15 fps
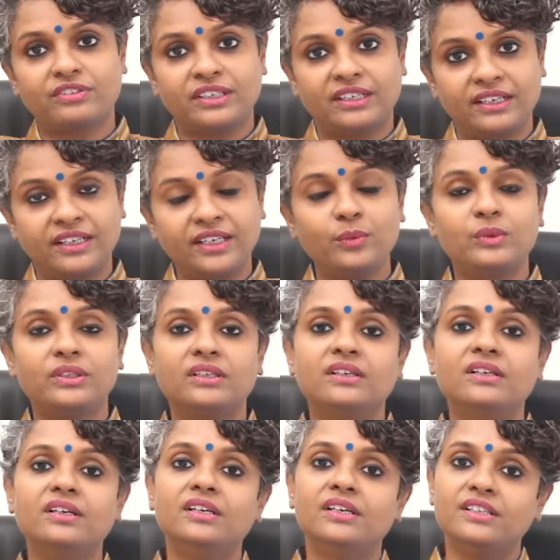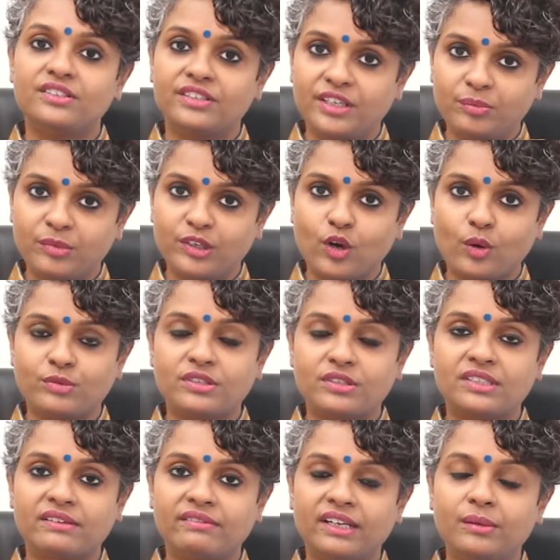fertility with the treatment
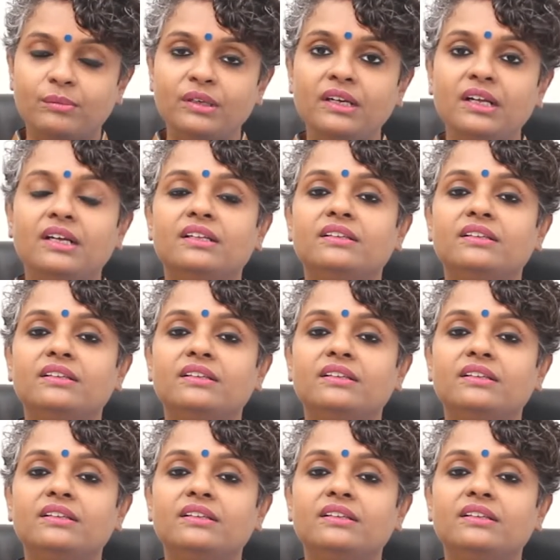options available.